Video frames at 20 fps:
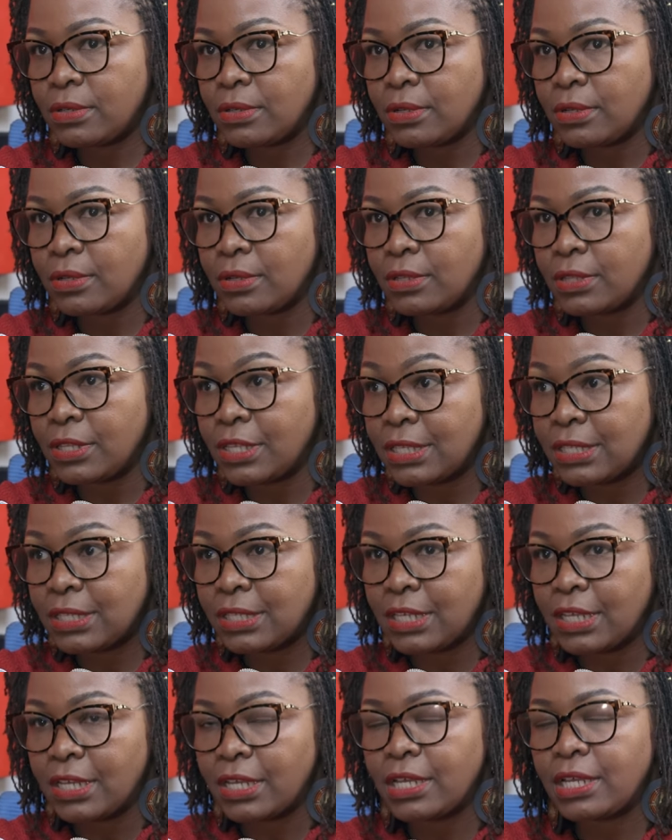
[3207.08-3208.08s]
uh,
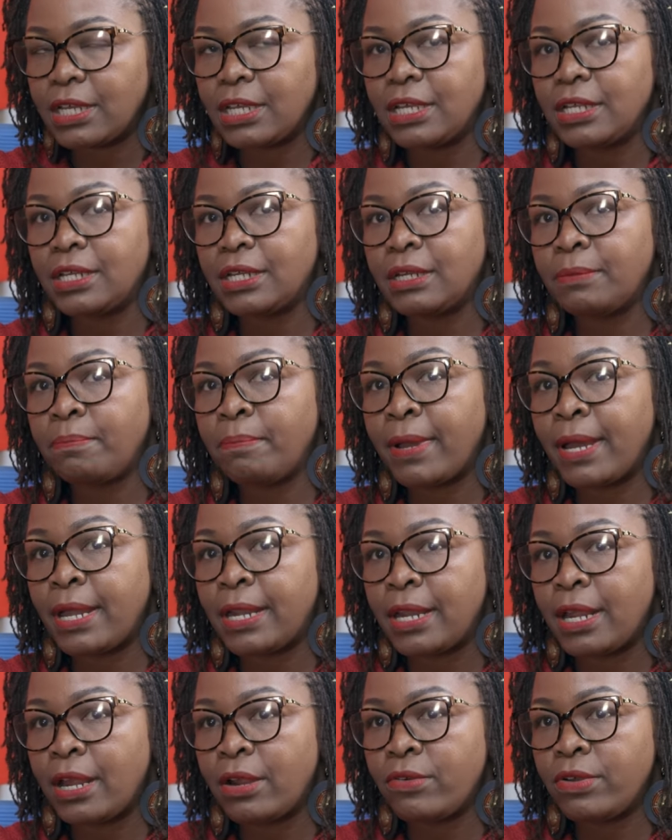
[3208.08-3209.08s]
this year in
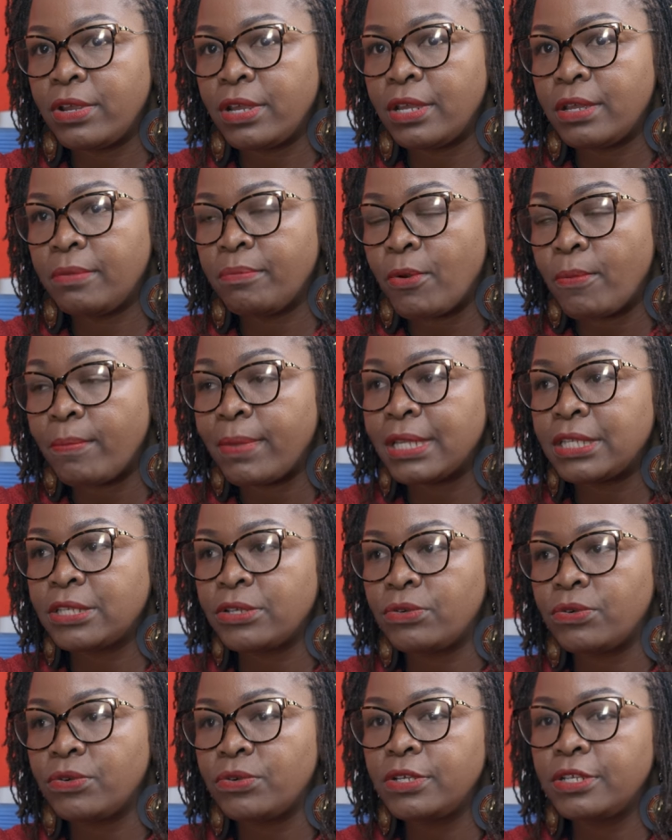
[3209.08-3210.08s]
Panari
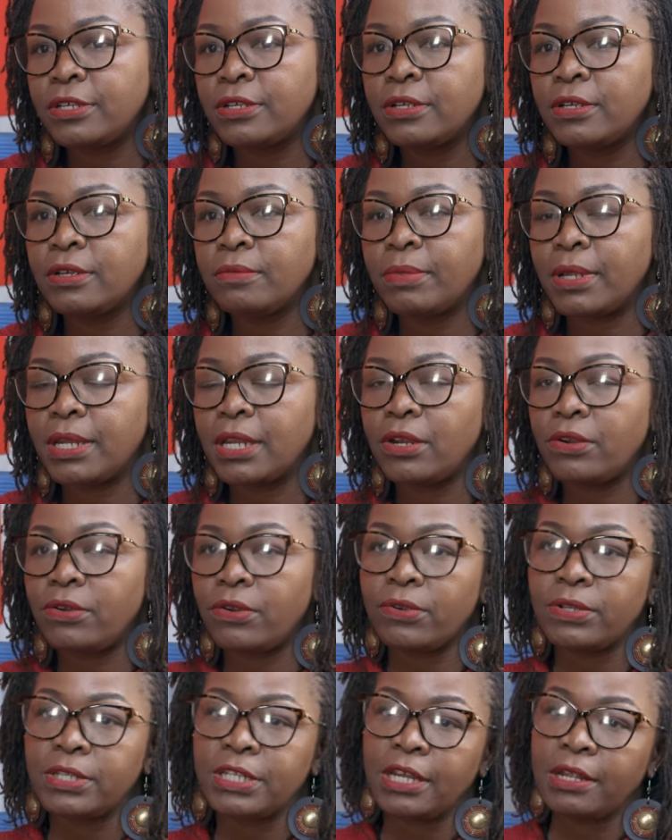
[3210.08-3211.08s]
Mombasa Road,
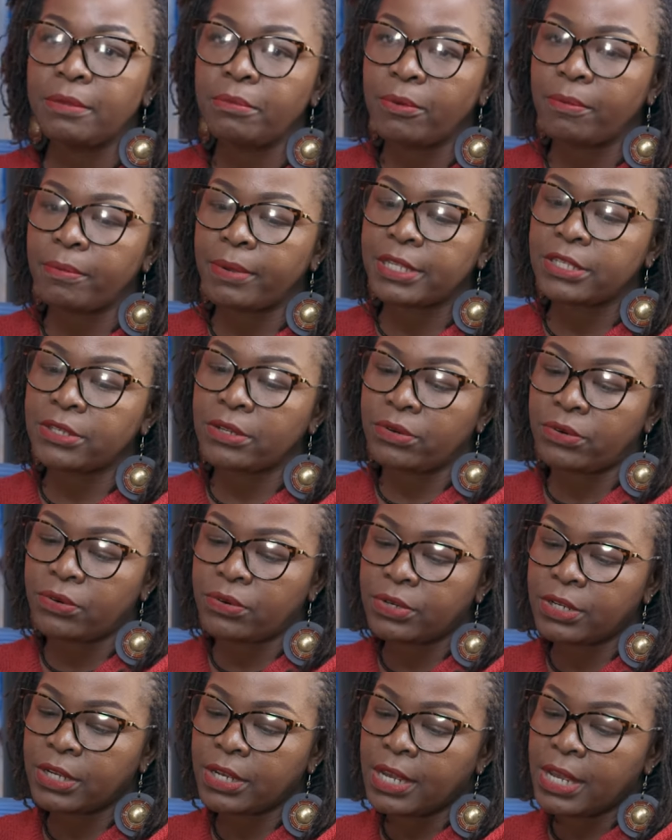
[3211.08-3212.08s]
Panari Hotel Mombasa
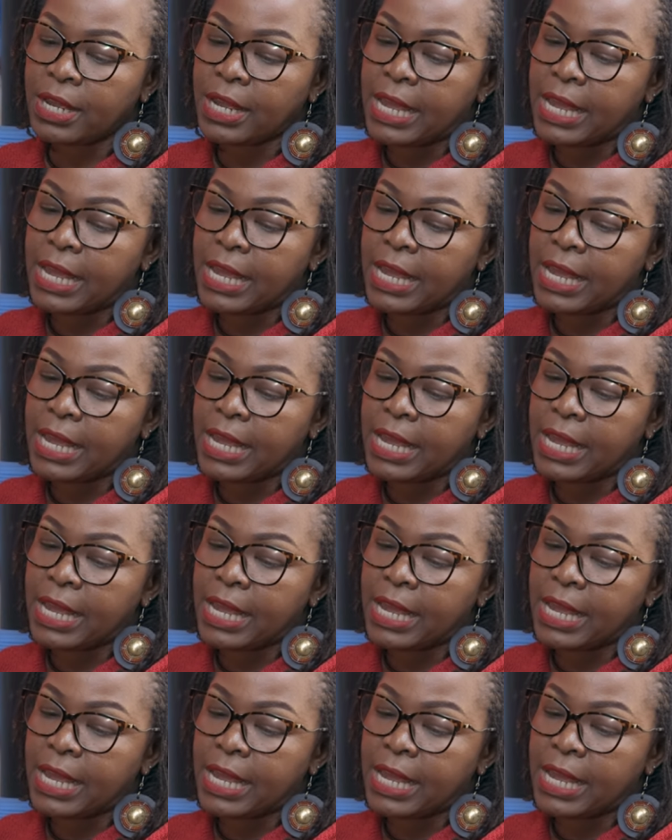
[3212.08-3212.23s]
Road,